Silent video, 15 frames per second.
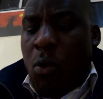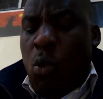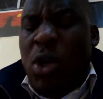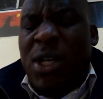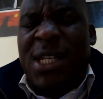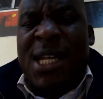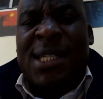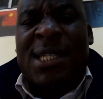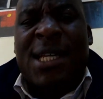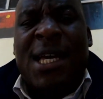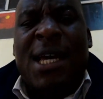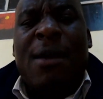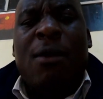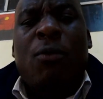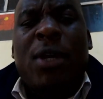what does
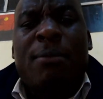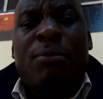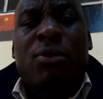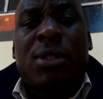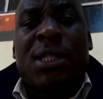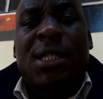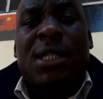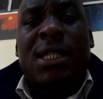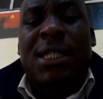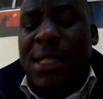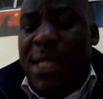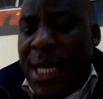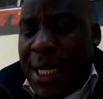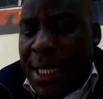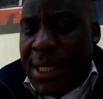QuickBooks?
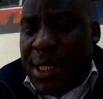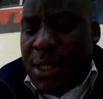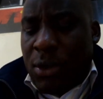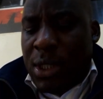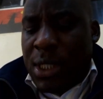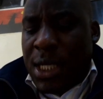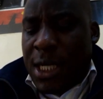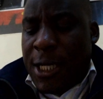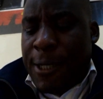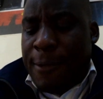It targets on